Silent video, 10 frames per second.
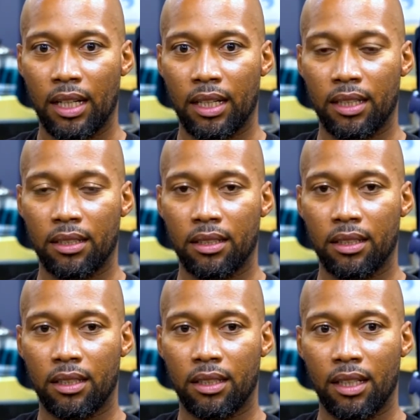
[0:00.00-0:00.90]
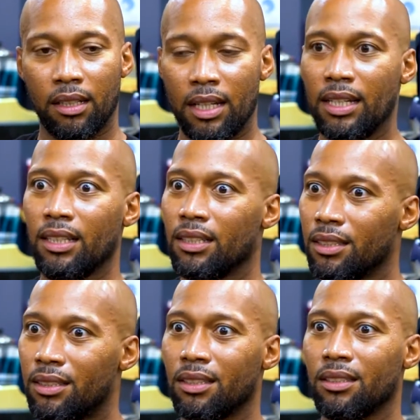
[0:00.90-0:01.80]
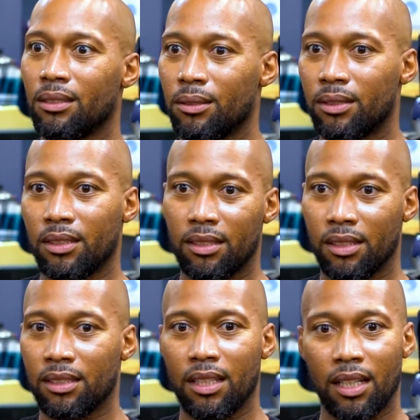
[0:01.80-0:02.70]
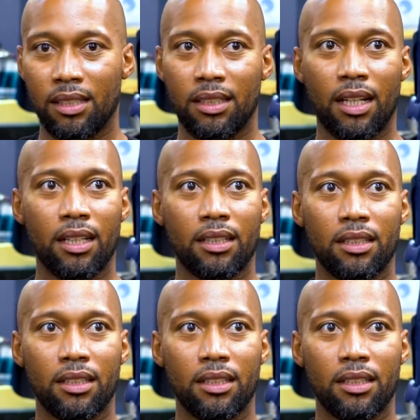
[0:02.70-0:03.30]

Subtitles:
and anything you send to this guy, he's got it.